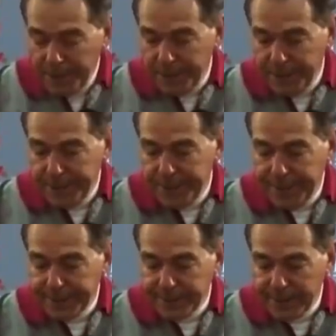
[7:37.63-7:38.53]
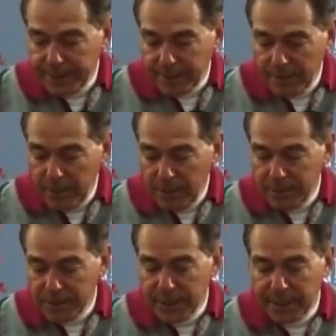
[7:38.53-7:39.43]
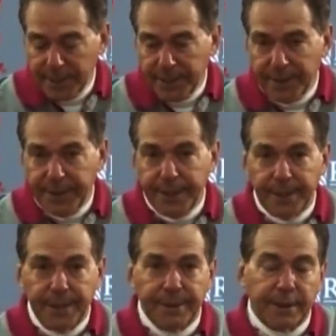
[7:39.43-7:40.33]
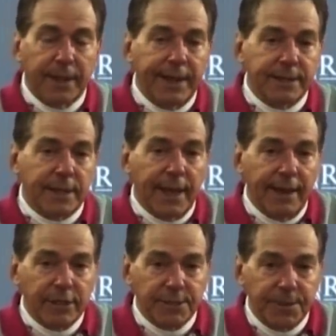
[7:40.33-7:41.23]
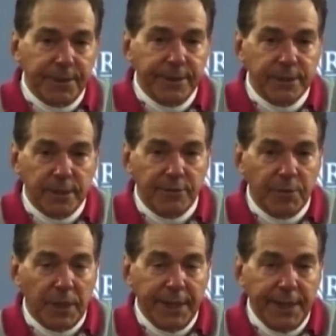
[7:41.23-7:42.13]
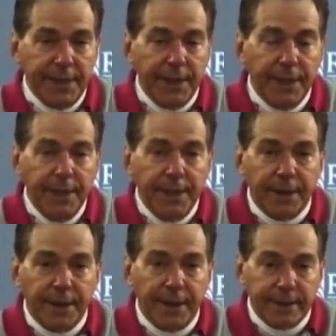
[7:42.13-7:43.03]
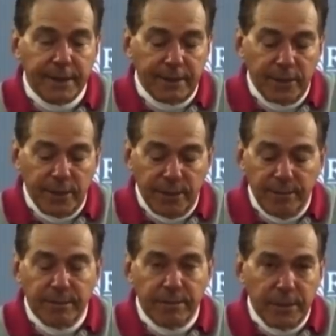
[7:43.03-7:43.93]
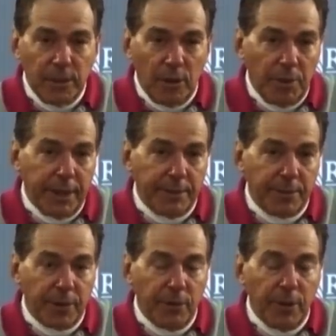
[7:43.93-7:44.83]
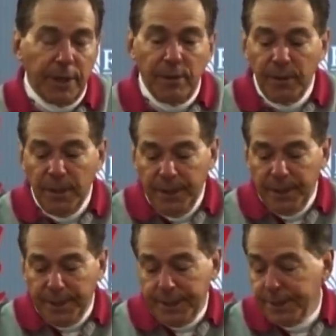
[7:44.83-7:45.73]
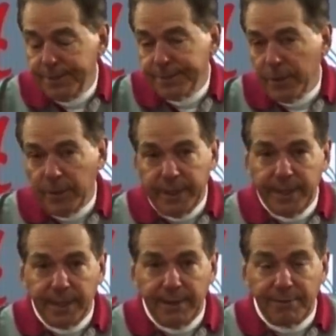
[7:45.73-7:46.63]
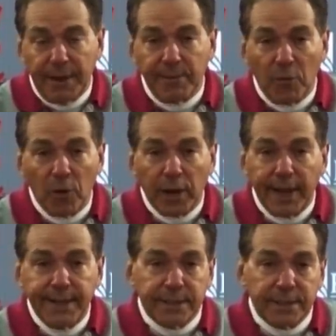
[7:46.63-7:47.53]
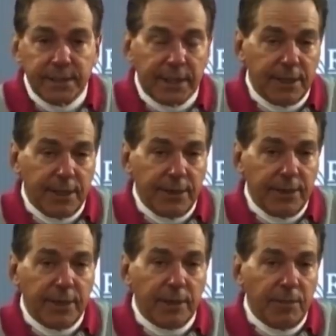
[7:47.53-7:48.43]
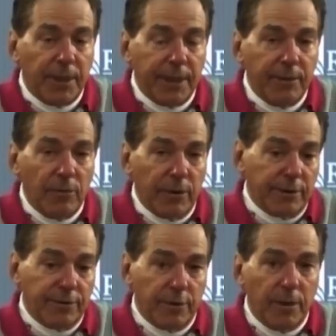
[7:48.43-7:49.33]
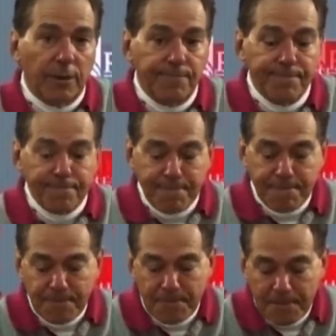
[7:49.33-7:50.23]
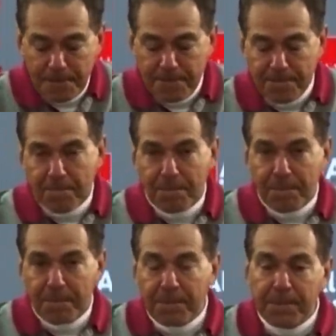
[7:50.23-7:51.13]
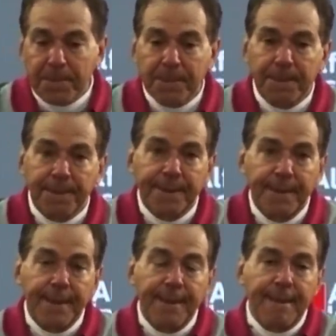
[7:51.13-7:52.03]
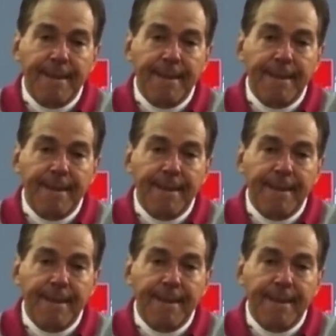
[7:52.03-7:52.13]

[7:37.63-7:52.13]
Uh, I think, you know, the secondary, uh, the guys that have experience and have played, uh, I think they're, you know, playing pretty well. Um, but we need to find more guys in the secondary that can play winning football. Okay, and we'll finish up with Marty Smith.